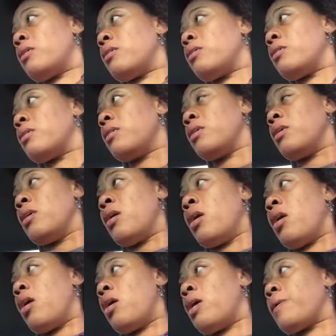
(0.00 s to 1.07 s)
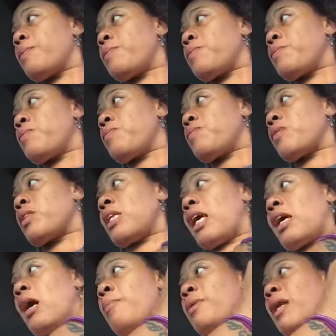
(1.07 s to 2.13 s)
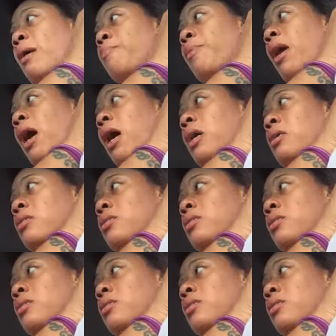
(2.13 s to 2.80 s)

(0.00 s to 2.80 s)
Yeah, that's very, that's that come in that box.